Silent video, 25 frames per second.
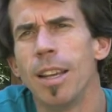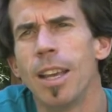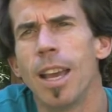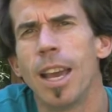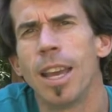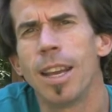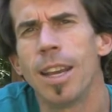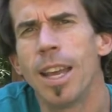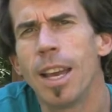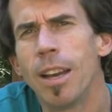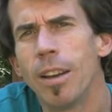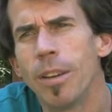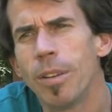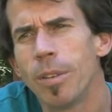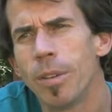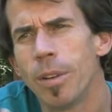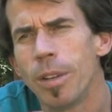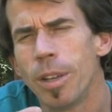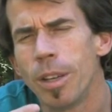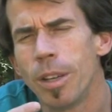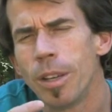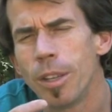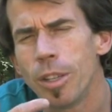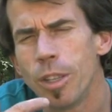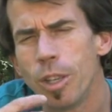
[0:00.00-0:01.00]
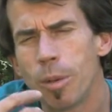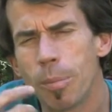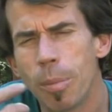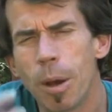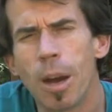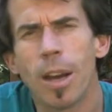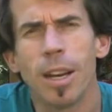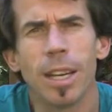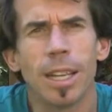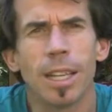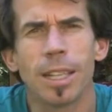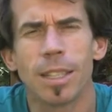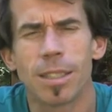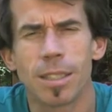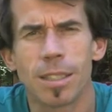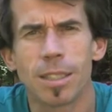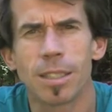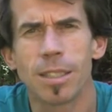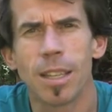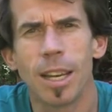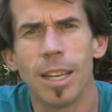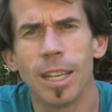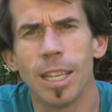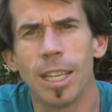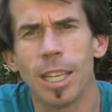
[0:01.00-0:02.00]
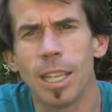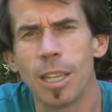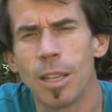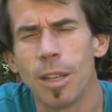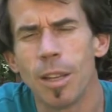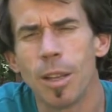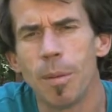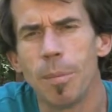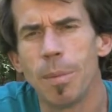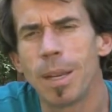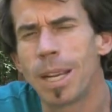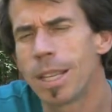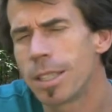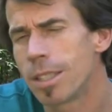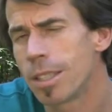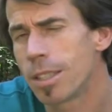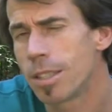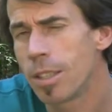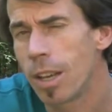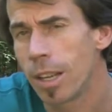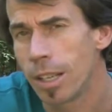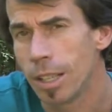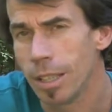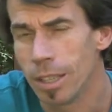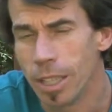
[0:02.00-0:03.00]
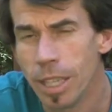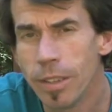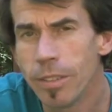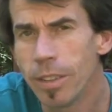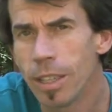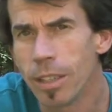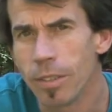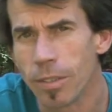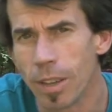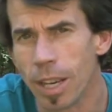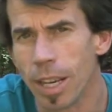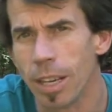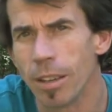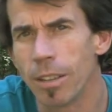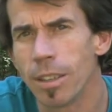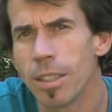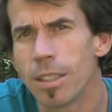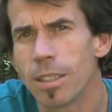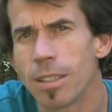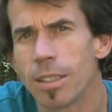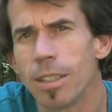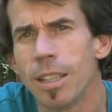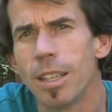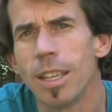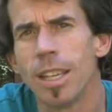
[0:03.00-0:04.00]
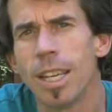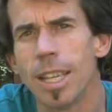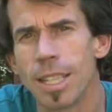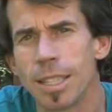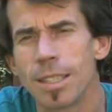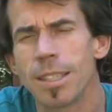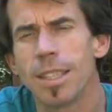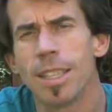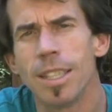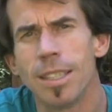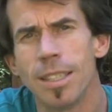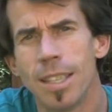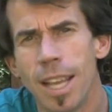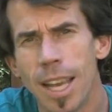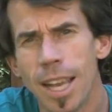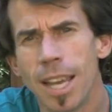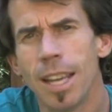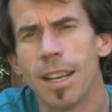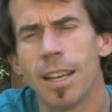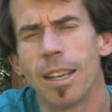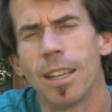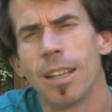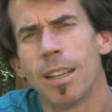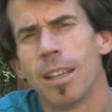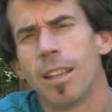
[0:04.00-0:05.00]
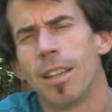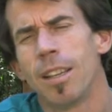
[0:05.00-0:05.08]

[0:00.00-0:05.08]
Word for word: And now your body can study it because it's not a living virus, it's the dead